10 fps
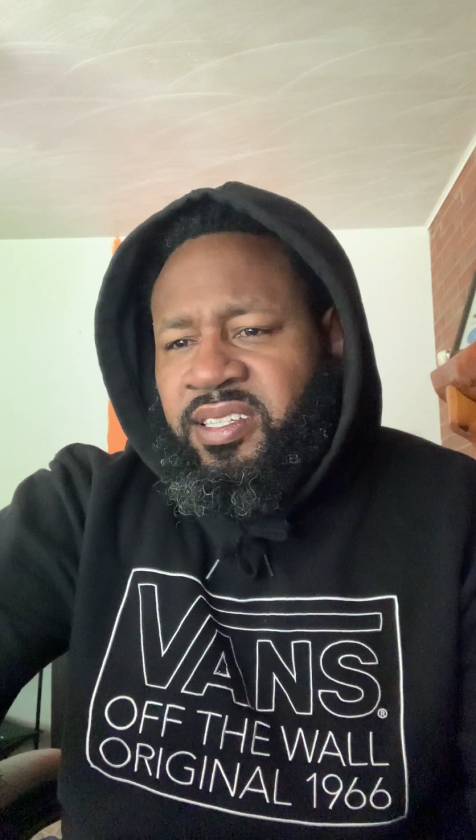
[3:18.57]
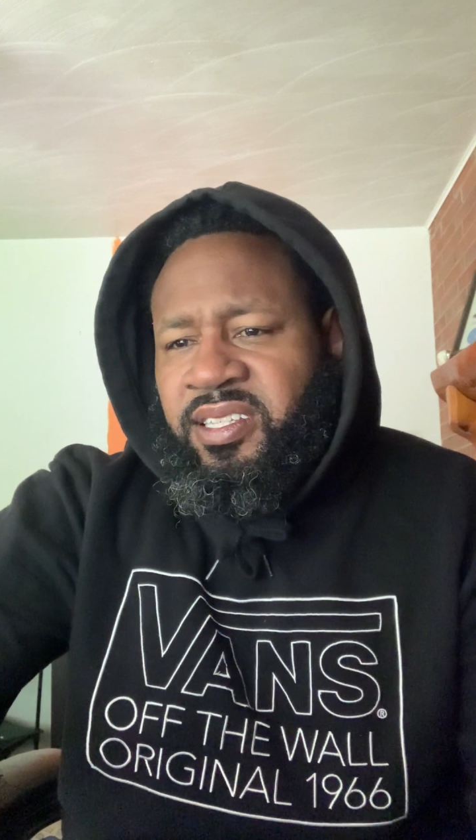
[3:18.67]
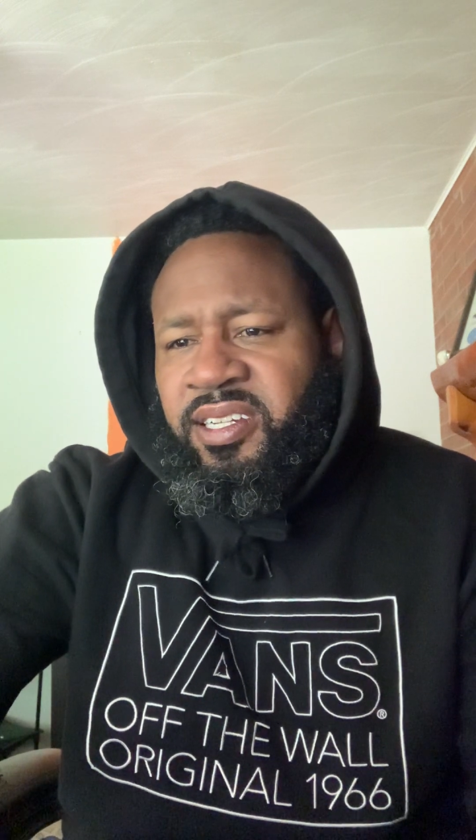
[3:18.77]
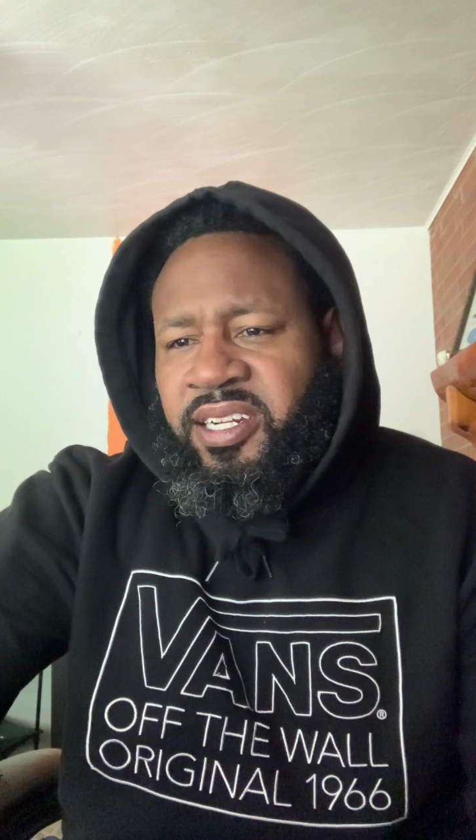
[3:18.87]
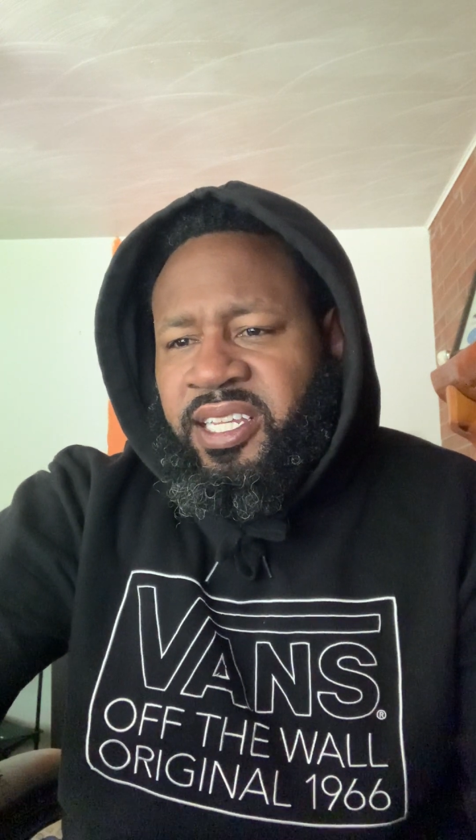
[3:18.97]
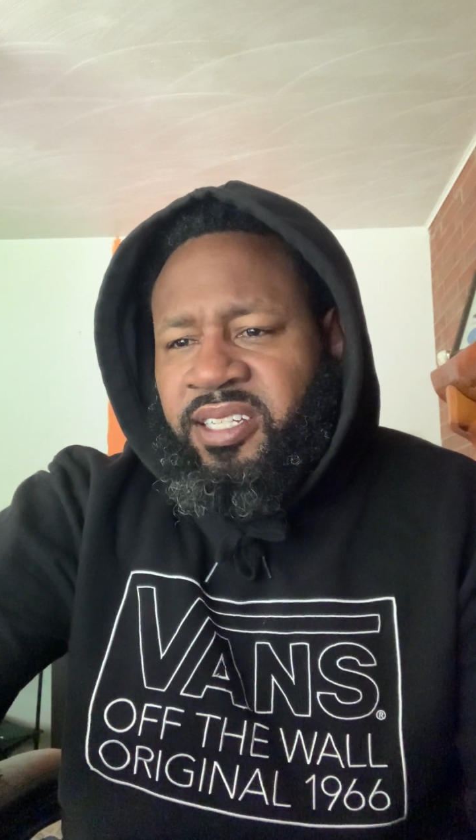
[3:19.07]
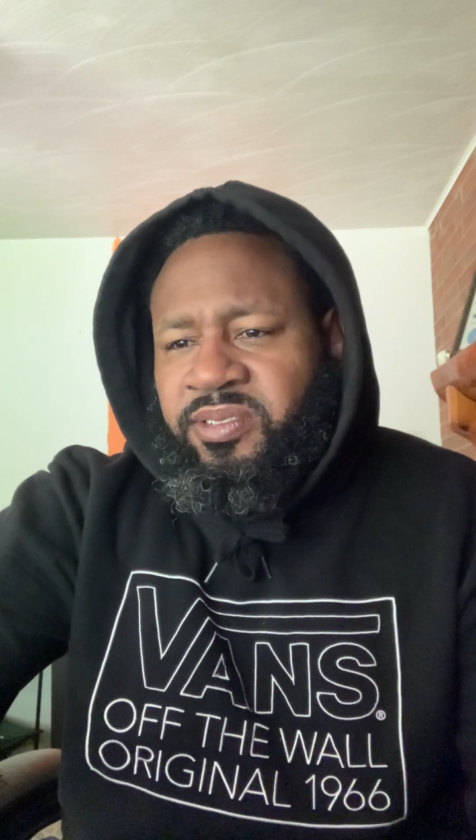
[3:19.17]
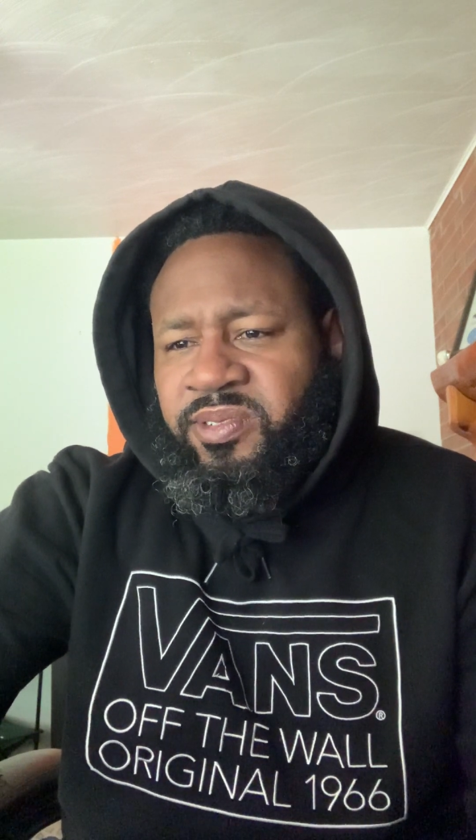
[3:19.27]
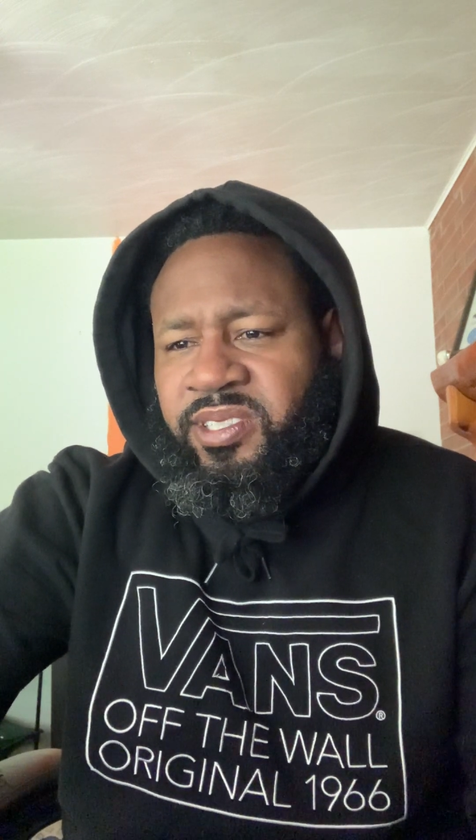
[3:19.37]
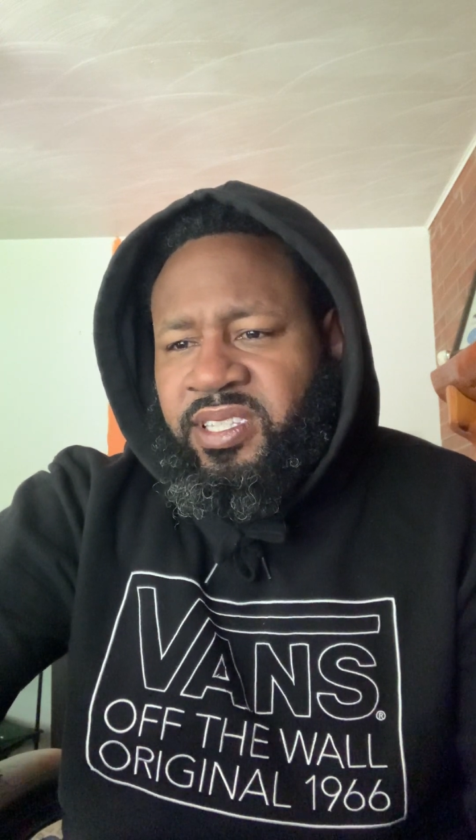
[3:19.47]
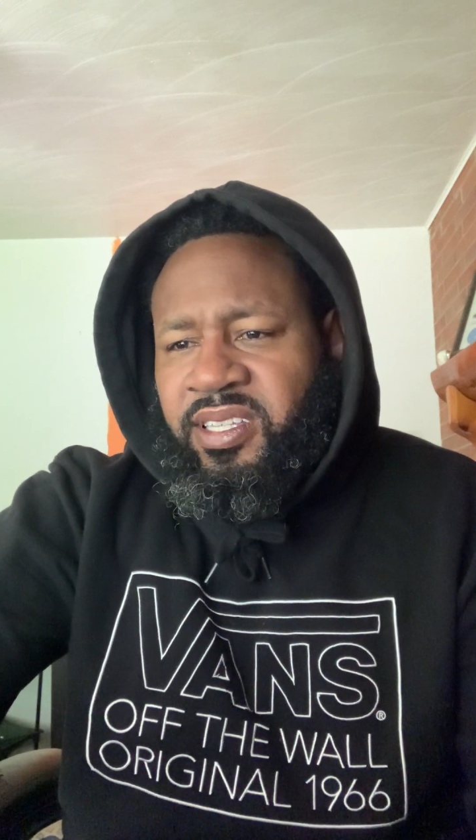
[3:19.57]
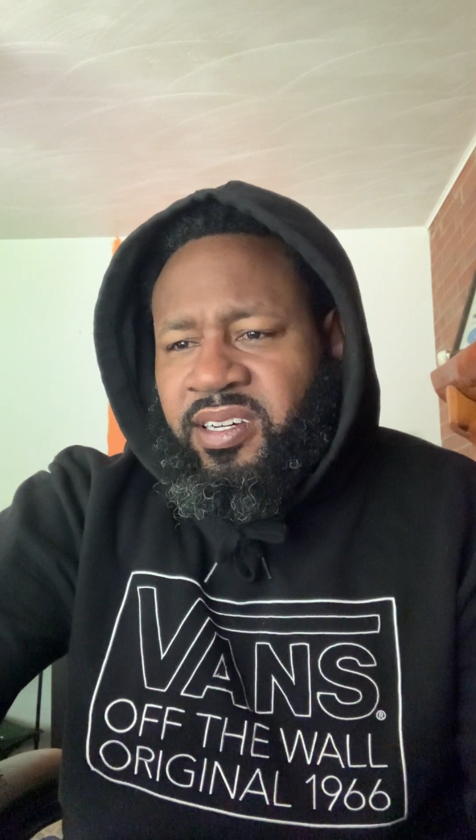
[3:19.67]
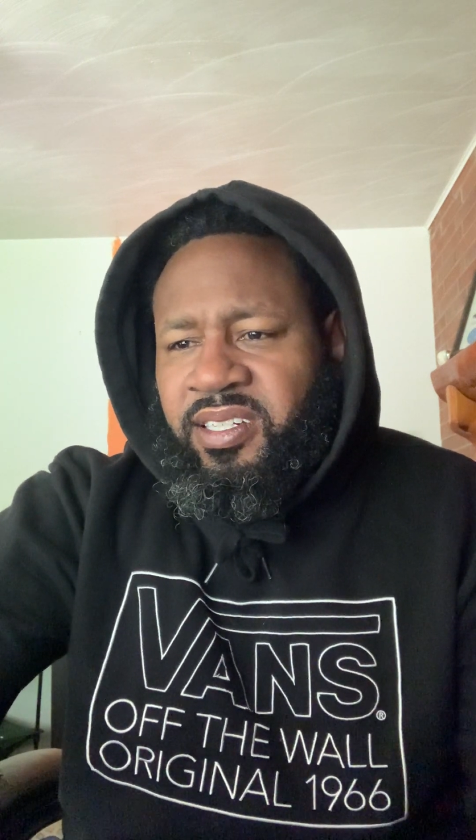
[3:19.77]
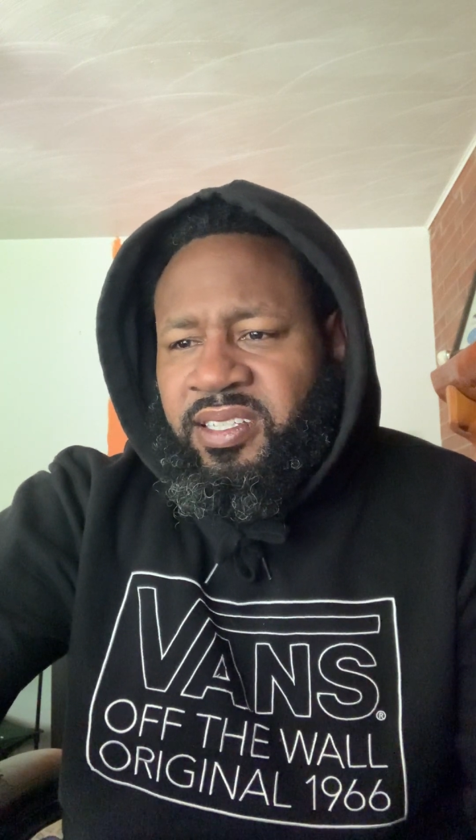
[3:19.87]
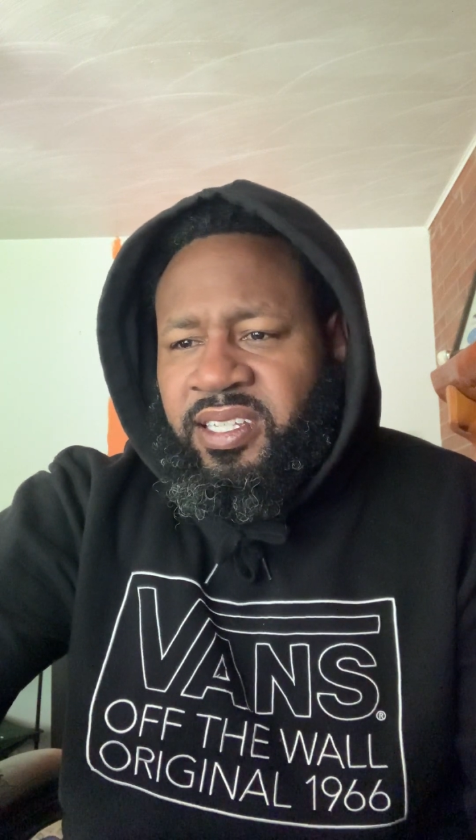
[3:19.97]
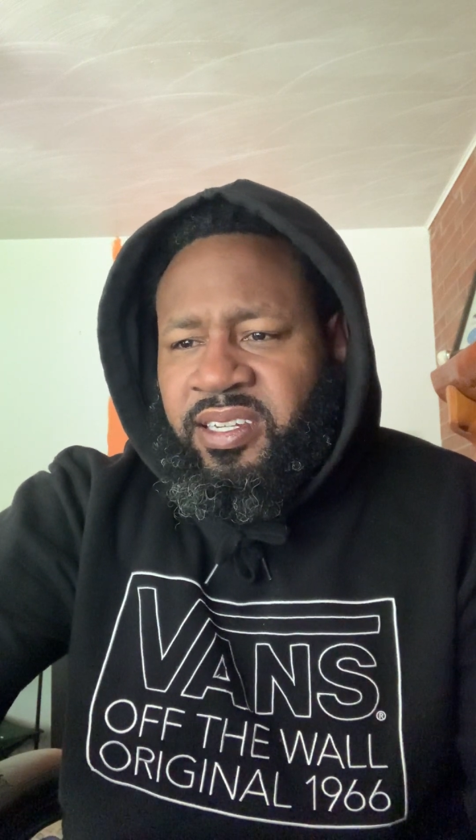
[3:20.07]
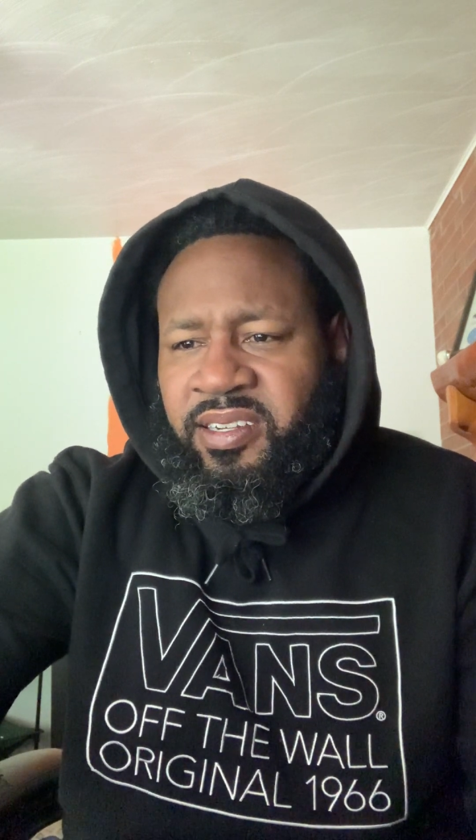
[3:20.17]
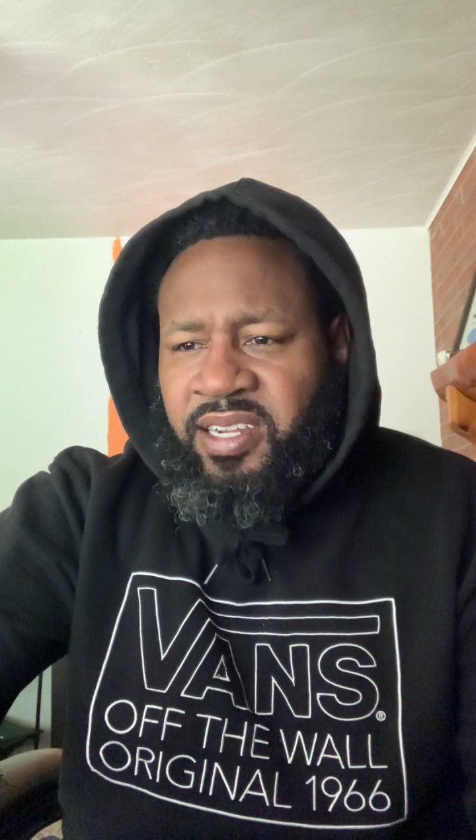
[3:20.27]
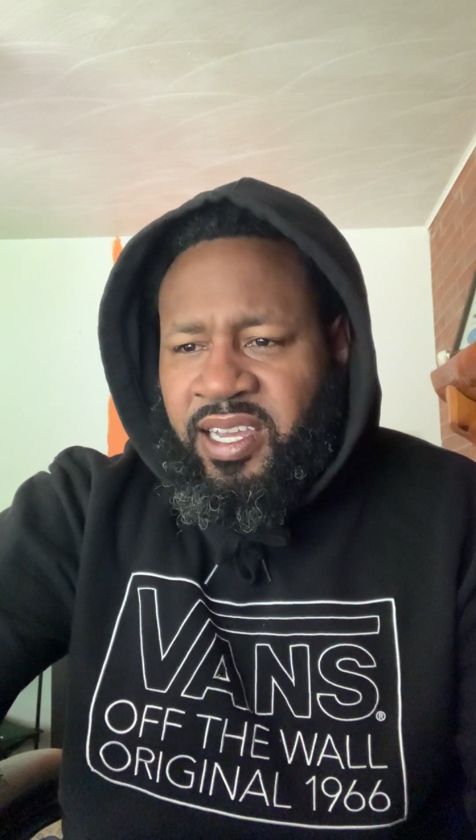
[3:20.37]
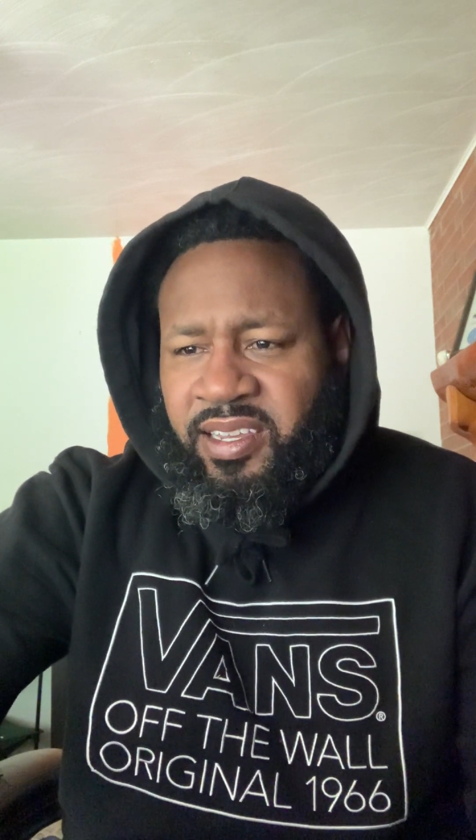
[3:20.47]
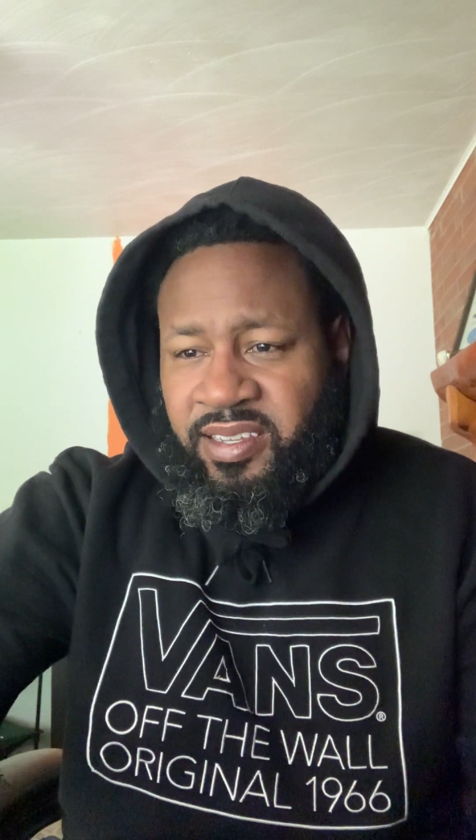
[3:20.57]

Their inward thought and their